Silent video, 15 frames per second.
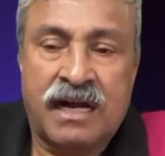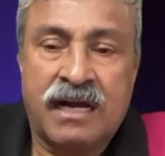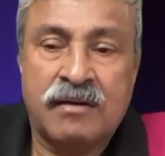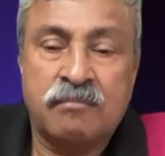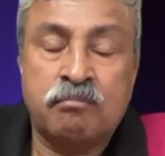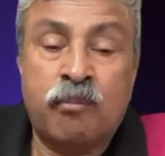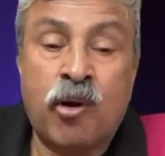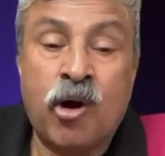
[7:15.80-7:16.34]

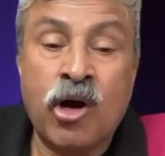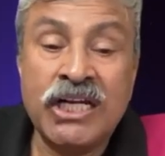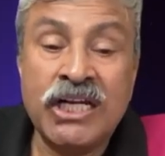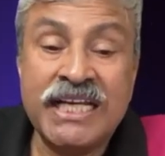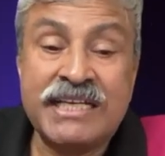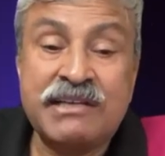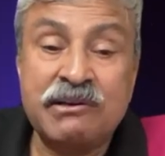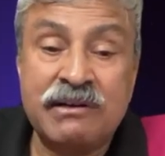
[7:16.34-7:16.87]

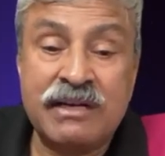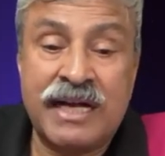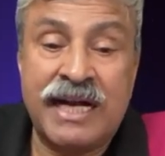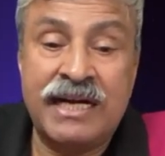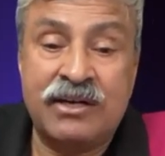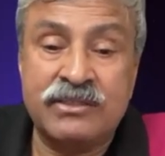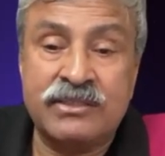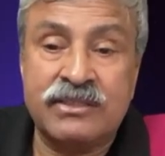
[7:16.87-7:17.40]
molecular
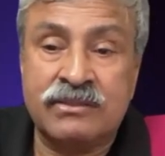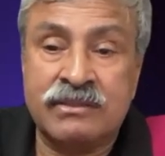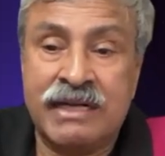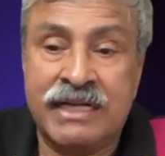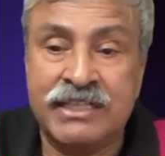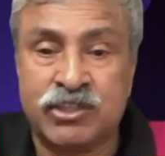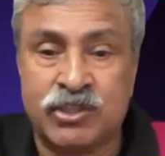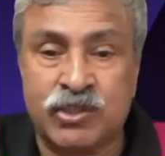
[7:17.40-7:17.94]
hydrogen of
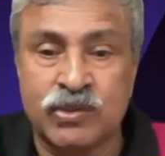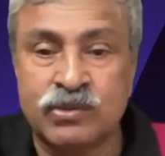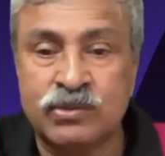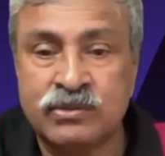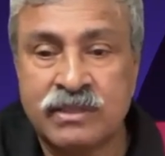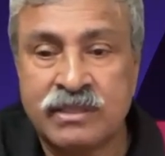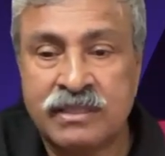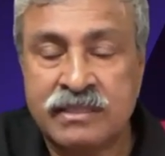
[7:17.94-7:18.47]
H2
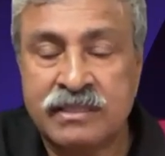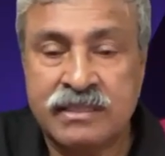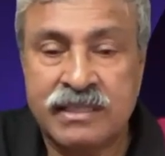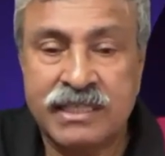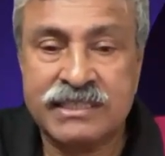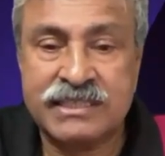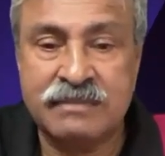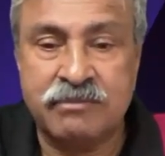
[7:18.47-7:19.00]

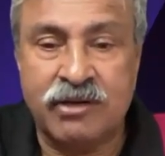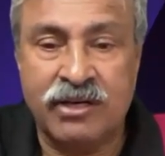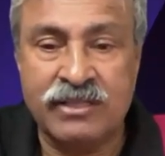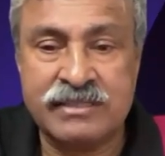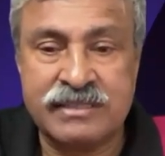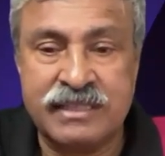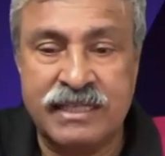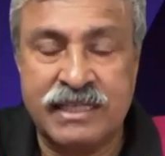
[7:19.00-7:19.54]
is
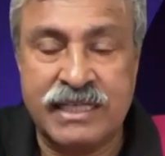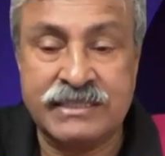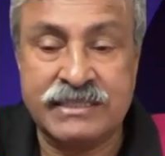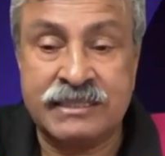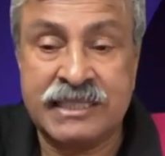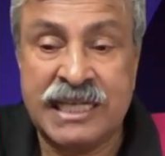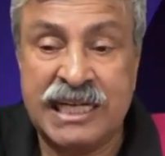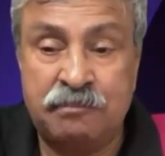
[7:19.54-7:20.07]
demonstrated as
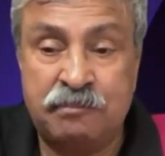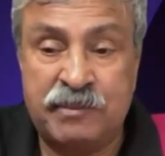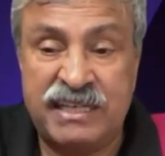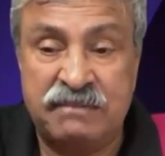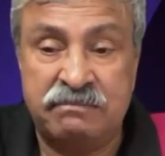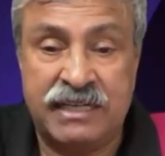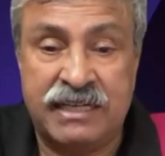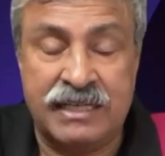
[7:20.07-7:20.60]
a therapeutic
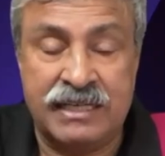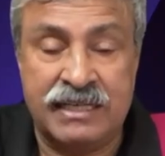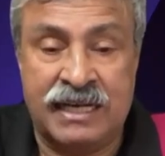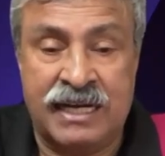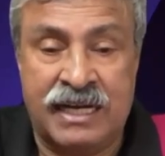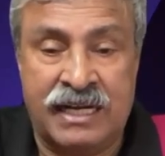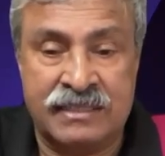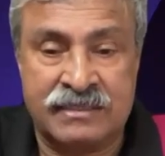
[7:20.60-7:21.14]
medical
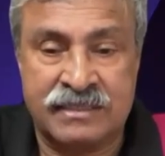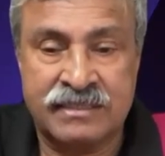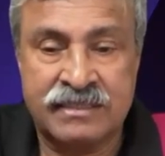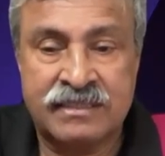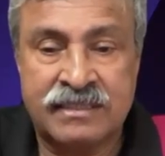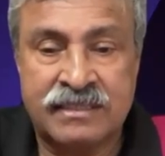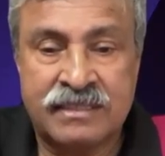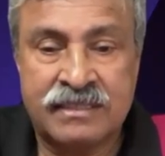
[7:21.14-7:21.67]
gas
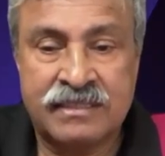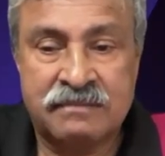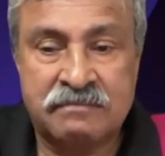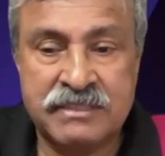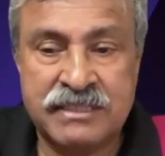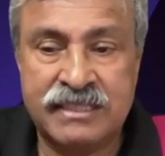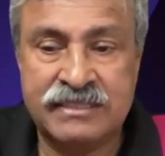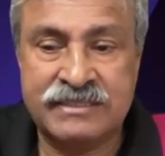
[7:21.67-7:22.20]
which
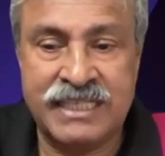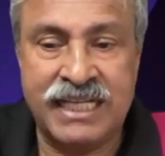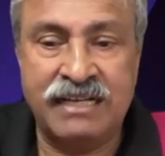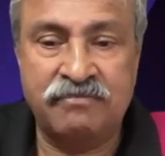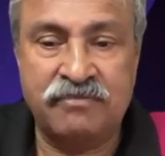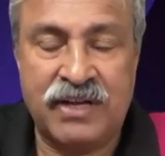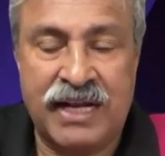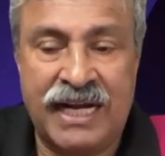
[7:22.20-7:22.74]
is a safe
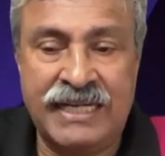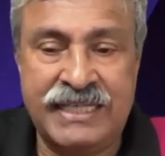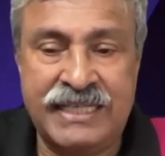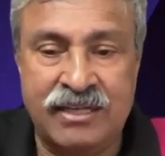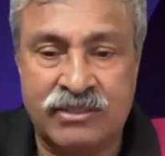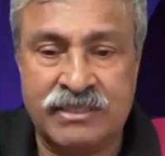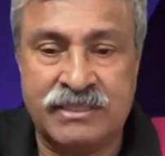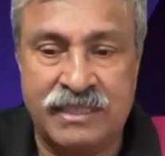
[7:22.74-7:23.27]

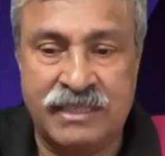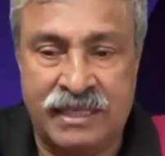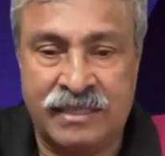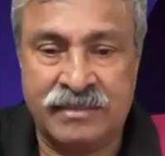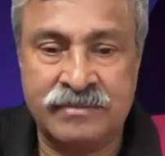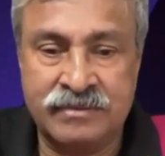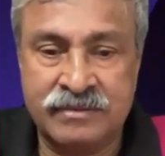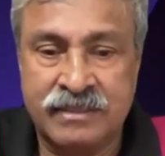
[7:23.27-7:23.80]

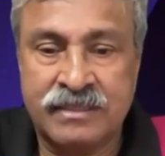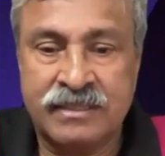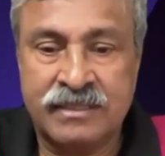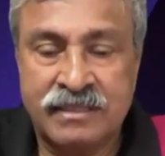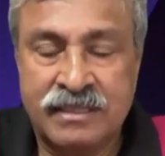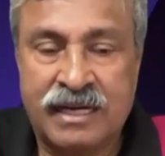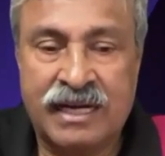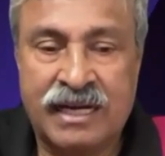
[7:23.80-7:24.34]
antioxidant
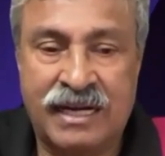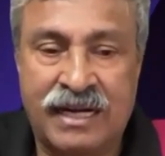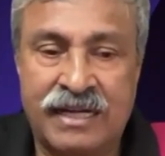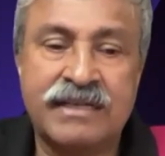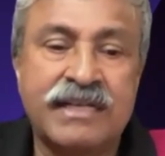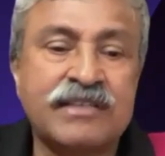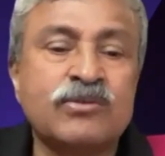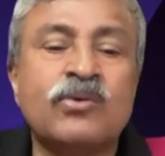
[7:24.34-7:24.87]
and
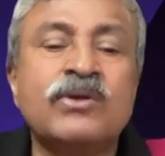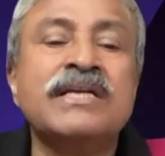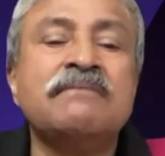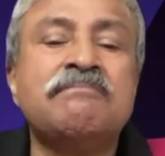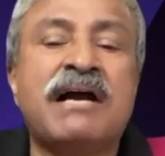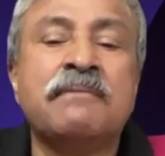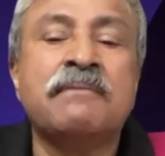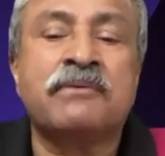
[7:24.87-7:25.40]
its only
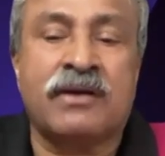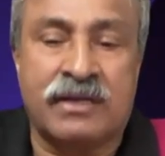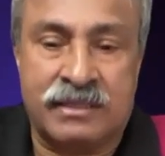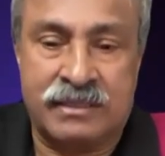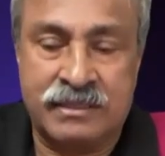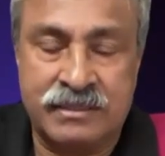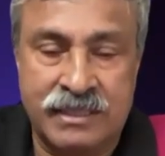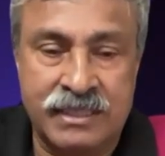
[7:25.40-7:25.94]
byproduct
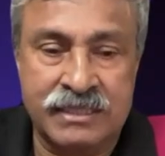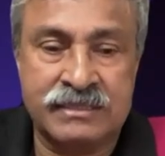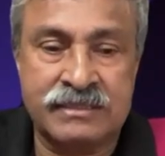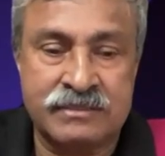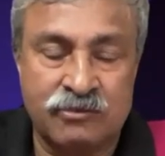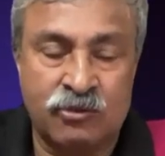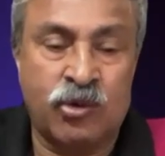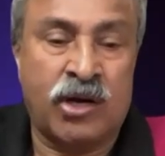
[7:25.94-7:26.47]
is
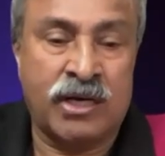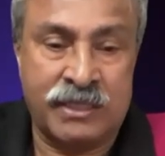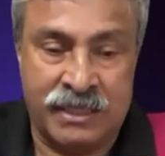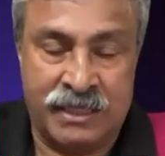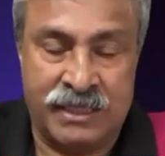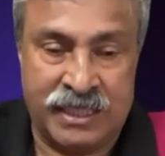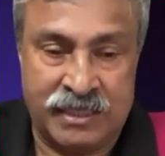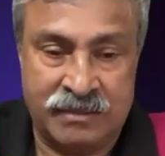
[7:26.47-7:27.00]

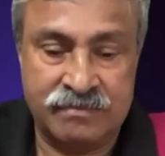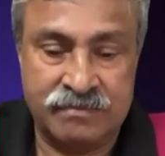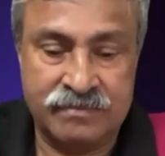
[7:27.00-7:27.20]
water.